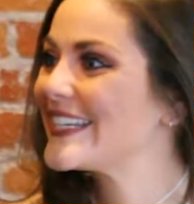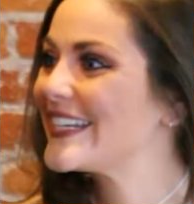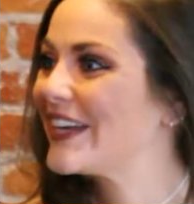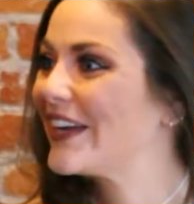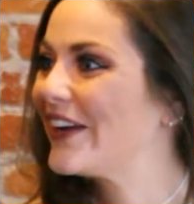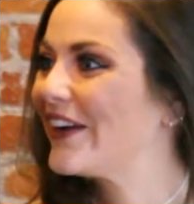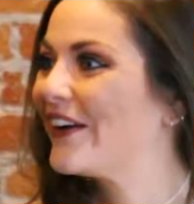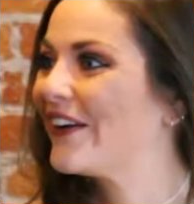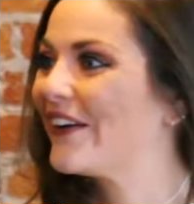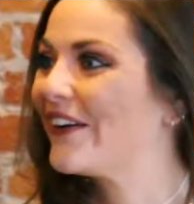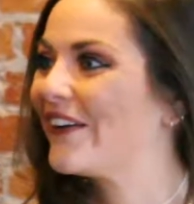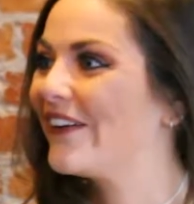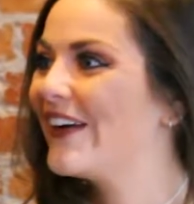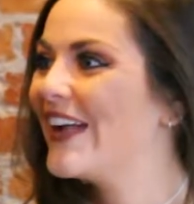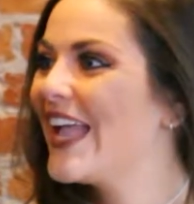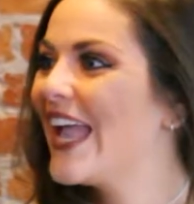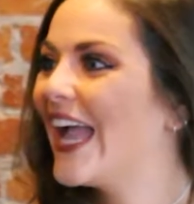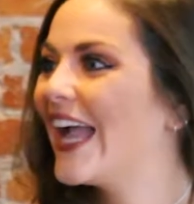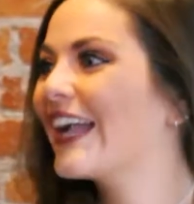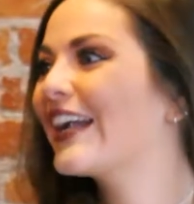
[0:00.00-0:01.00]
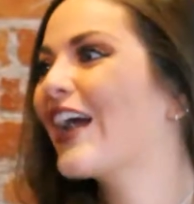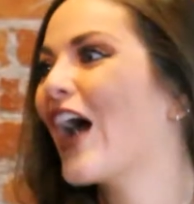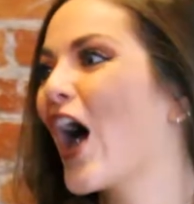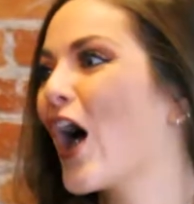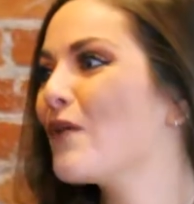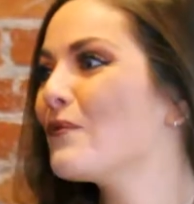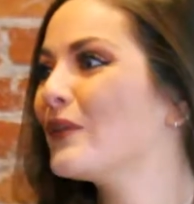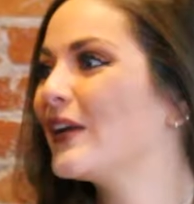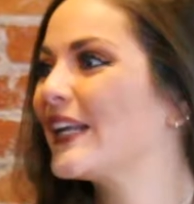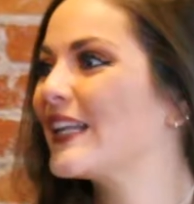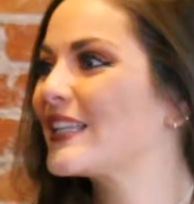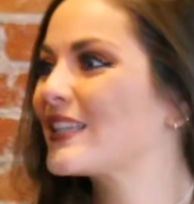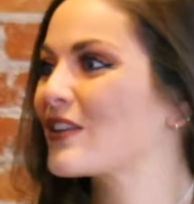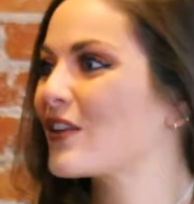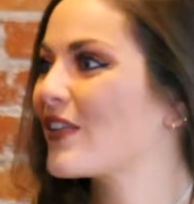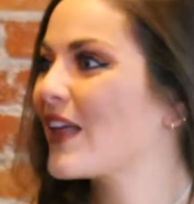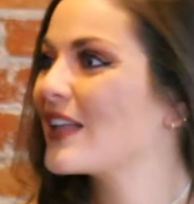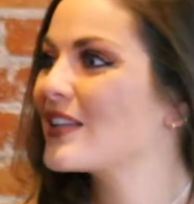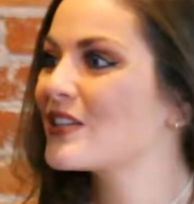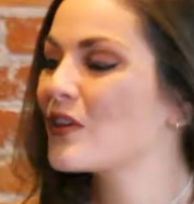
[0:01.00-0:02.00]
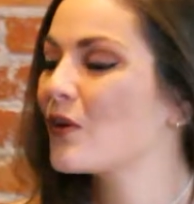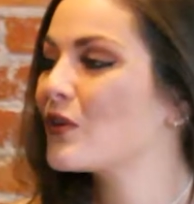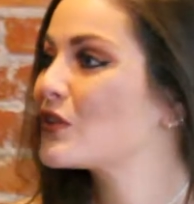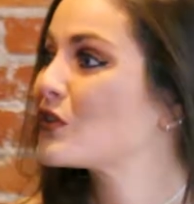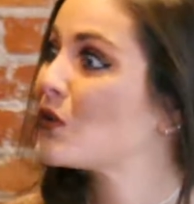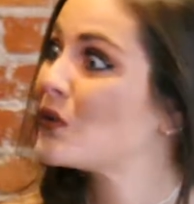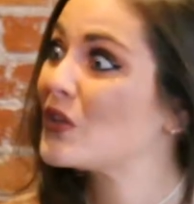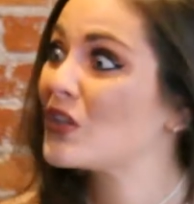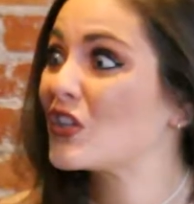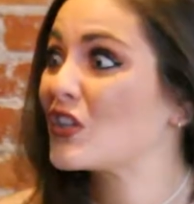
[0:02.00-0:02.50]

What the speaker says: You and comedy, so it